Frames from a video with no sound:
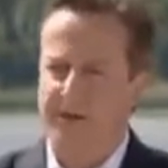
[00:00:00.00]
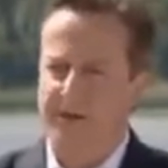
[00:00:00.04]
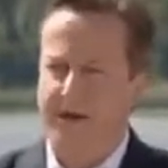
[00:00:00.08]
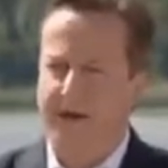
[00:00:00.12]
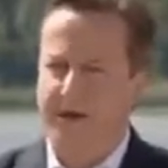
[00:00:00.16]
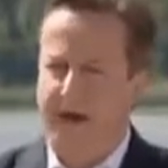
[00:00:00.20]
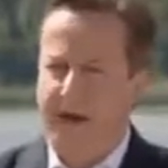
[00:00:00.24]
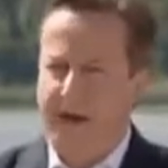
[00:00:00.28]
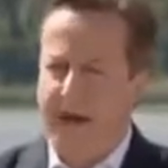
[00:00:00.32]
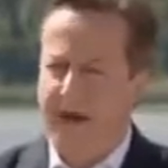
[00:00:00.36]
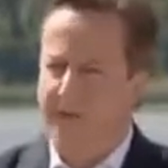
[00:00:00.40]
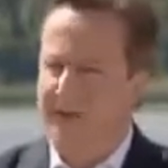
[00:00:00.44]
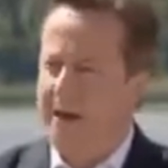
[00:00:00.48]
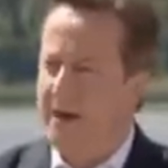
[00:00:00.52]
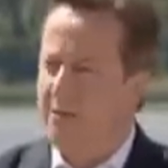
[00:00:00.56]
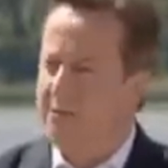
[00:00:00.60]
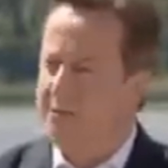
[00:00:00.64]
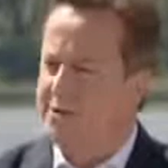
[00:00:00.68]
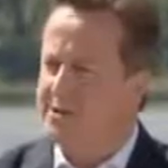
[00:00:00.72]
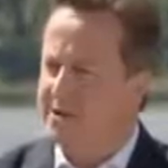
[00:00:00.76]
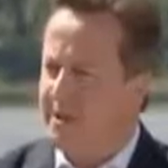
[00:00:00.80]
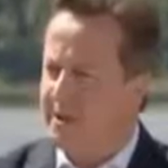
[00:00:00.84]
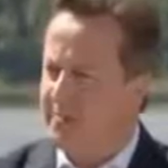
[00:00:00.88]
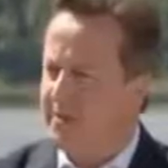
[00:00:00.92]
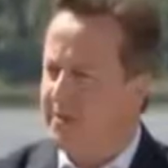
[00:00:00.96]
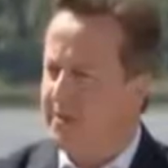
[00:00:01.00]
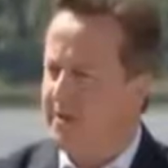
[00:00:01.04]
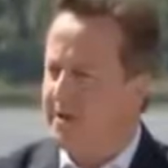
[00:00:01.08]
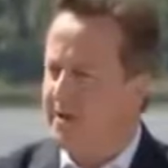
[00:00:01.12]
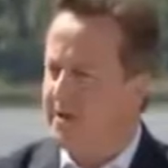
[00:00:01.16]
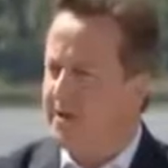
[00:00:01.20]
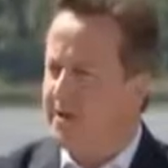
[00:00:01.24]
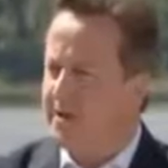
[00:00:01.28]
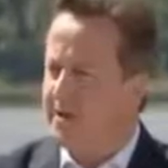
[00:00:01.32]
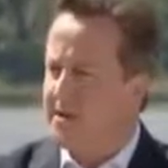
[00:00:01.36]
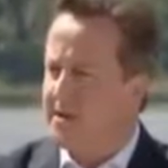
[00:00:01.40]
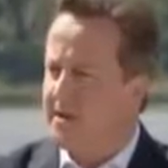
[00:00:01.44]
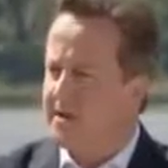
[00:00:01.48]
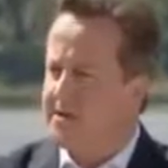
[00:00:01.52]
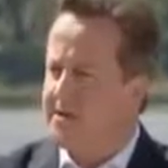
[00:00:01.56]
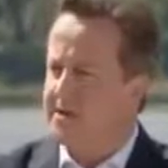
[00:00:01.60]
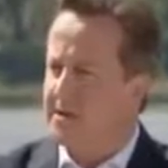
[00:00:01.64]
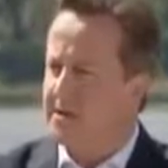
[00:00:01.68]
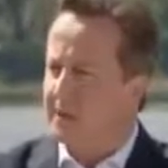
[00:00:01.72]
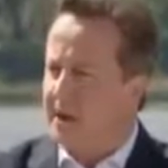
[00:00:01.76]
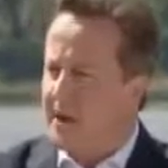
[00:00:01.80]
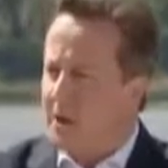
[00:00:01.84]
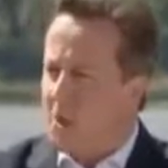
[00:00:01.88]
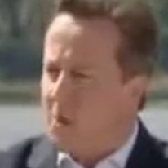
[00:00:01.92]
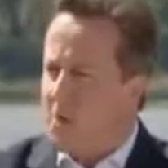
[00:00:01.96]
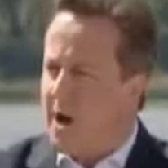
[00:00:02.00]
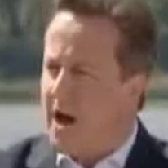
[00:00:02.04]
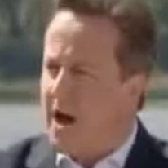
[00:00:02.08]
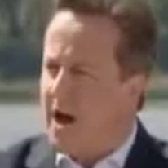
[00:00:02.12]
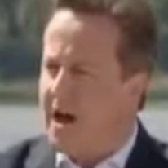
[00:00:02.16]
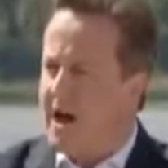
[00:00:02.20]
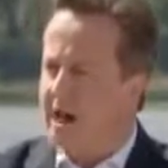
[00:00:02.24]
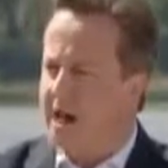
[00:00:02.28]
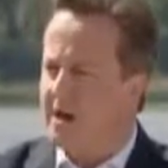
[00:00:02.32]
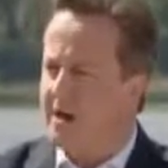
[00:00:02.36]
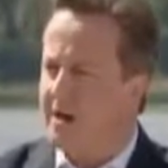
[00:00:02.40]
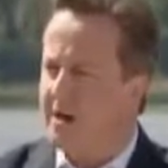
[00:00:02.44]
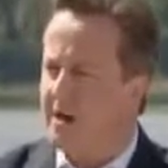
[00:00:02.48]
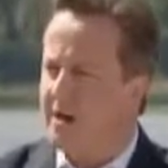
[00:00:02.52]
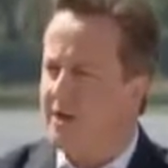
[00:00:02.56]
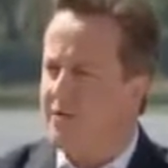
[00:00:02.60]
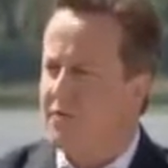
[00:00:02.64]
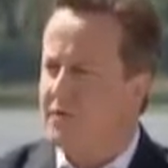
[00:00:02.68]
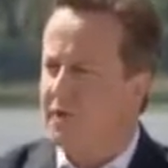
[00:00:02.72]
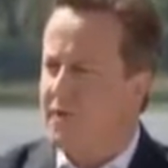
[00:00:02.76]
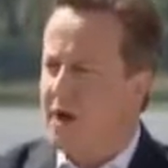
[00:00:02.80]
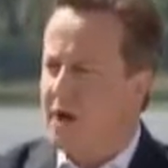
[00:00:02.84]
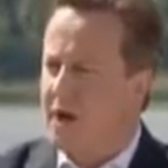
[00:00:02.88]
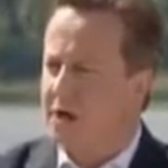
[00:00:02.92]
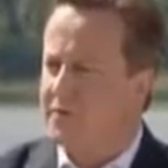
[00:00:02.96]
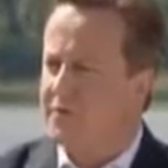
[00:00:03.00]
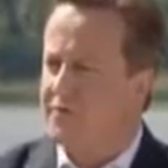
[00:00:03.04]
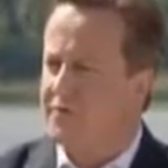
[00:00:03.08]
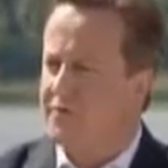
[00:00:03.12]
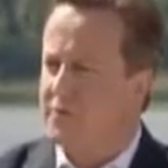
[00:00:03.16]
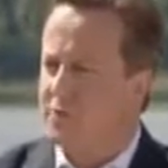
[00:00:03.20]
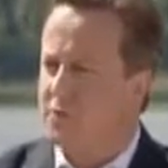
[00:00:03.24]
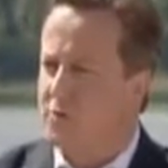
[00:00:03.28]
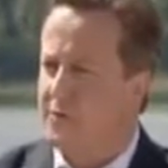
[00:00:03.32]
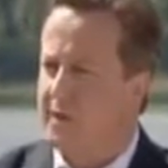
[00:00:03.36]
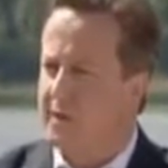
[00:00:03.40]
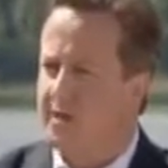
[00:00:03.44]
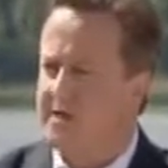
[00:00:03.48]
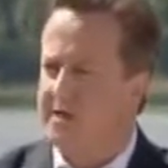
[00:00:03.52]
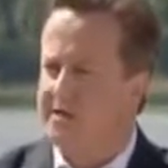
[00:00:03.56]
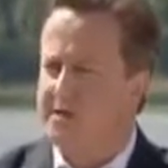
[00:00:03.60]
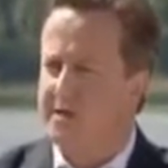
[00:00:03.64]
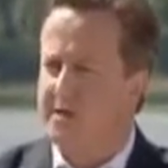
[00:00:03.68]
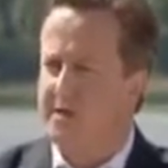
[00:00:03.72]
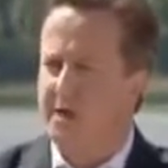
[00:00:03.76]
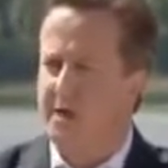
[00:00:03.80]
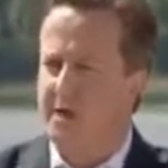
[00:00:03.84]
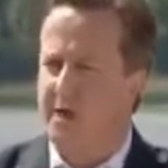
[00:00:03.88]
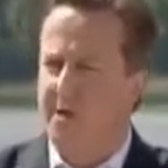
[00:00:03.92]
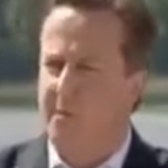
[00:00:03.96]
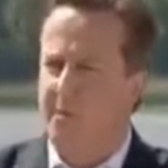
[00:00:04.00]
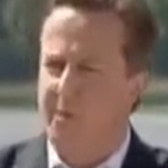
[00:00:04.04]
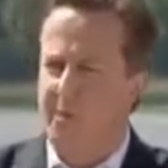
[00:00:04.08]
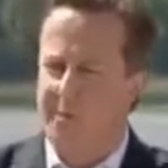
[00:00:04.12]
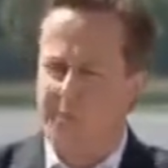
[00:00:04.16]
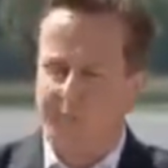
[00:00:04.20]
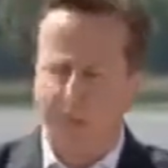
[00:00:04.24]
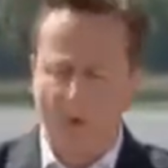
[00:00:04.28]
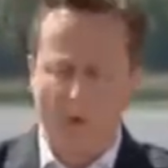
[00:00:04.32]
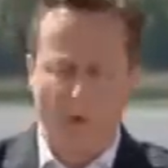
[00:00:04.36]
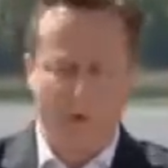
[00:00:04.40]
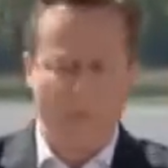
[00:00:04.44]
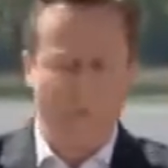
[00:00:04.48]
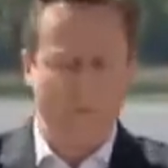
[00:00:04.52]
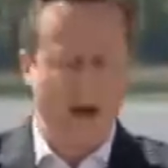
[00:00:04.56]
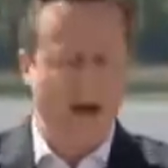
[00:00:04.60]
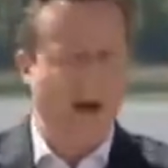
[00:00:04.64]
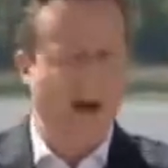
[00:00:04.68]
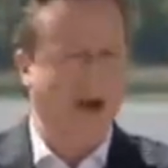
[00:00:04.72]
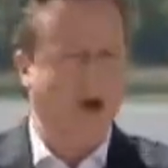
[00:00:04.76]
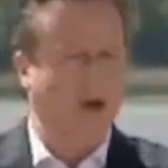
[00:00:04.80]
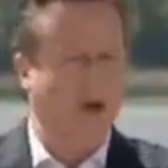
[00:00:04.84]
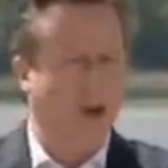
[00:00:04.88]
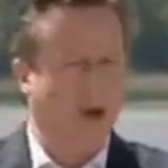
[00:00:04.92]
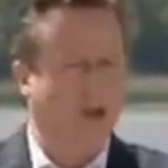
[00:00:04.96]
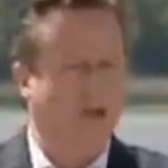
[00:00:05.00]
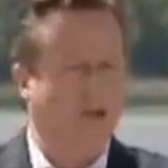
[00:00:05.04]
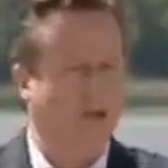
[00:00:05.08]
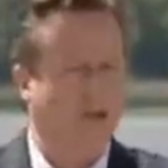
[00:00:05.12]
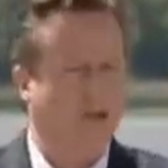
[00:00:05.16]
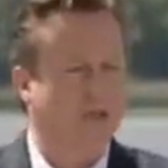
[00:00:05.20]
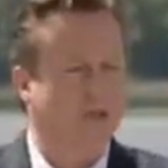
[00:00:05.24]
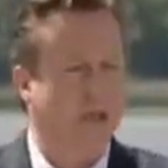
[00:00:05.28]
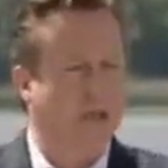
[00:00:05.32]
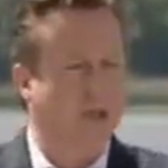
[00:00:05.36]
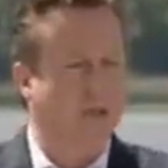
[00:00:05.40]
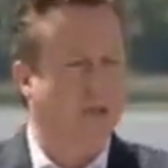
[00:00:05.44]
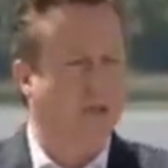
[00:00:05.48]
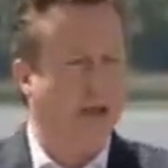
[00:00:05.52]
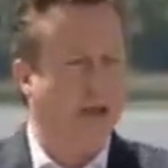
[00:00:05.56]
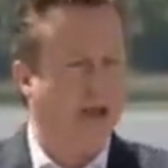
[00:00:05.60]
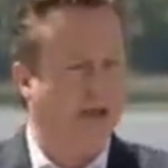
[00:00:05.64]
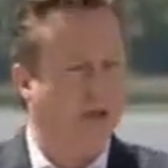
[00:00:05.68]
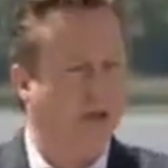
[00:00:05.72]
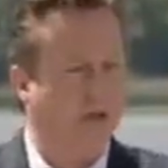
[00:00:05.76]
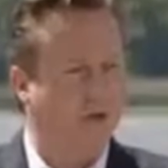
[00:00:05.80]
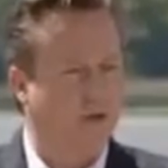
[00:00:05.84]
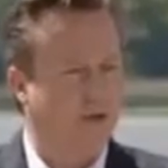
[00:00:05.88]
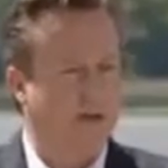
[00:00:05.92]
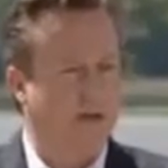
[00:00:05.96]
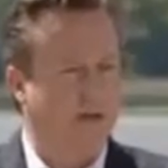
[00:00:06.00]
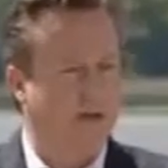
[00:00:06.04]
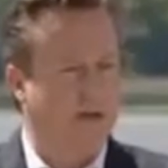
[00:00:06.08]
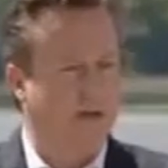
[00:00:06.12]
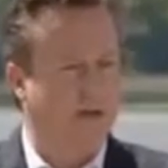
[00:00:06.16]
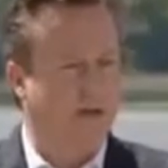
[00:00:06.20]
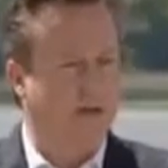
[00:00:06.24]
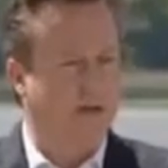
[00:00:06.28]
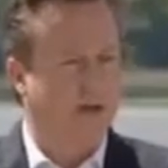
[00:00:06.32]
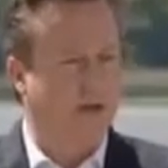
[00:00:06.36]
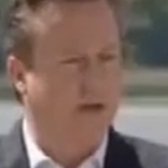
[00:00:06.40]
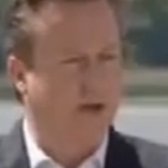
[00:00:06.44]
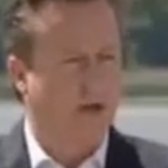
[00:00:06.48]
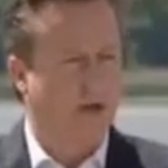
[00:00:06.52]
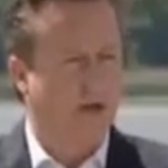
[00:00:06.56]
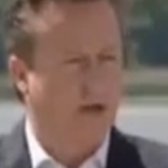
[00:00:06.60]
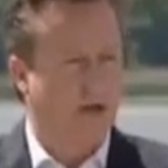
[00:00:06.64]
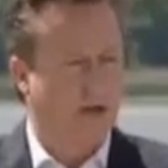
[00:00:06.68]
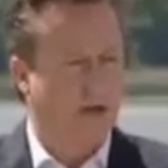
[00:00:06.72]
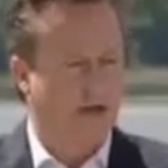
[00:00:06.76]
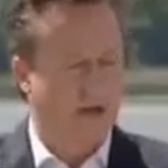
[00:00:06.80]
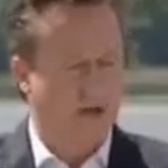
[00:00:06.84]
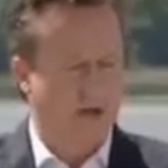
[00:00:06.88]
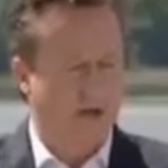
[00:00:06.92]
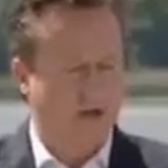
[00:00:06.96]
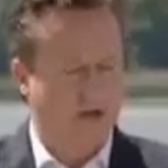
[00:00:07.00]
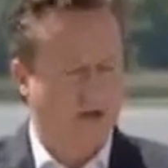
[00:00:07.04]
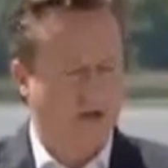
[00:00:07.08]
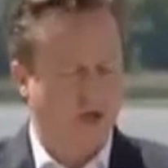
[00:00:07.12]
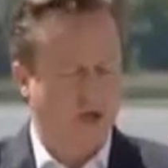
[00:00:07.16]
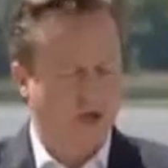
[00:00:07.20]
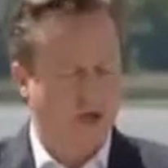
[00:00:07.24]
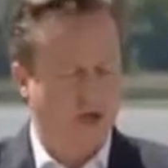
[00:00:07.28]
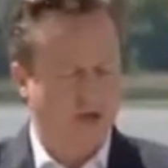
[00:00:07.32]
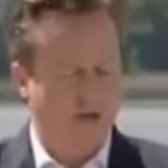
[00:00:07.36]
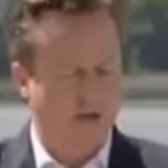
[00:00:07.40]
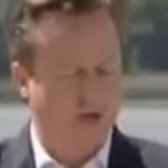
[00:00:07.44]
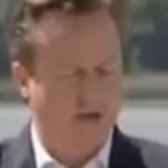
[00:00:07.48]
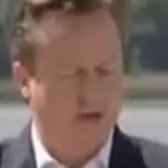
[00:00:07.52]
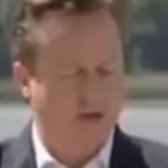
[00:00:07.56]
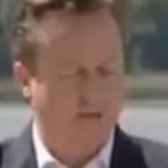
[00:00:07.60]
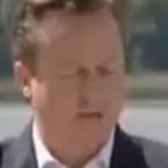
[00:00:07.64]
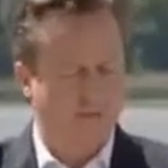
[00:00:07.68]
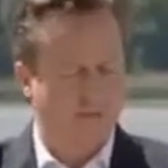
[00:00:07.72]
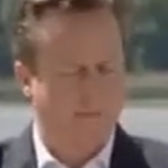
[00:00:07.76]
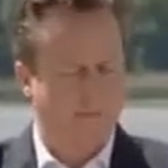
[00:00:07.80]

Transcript: Again, that was something slipping away over the last few weeks, but brought back onto the table and agreed right here at the G8.